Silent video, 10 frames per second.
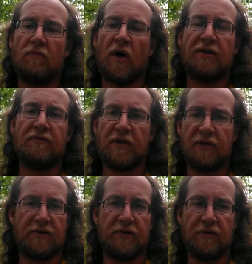watching
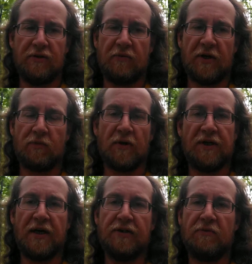videos on YouTube, as one
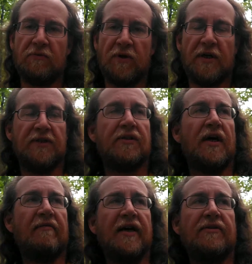does when one
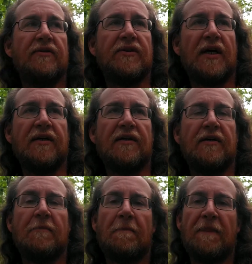doesn't have answers to
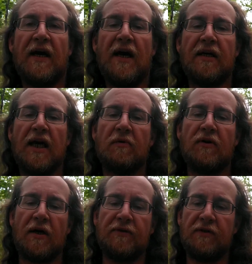anything. And I came
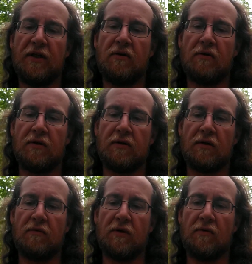across a video
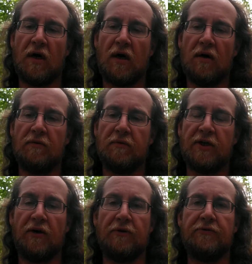uh,
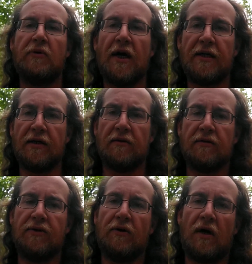titled "Through Hiking,"
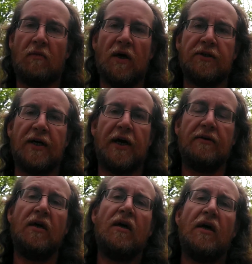so I watched that.
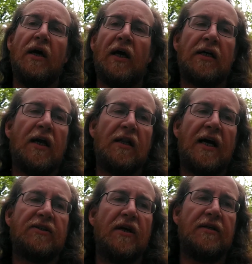And I kind of
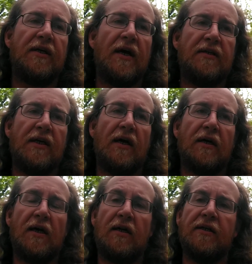latched onto the idea.
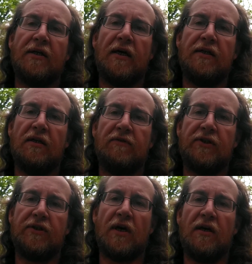I kind of like the idea of
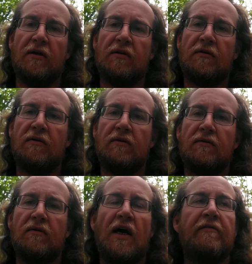just kind of
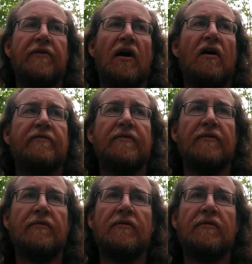effing off and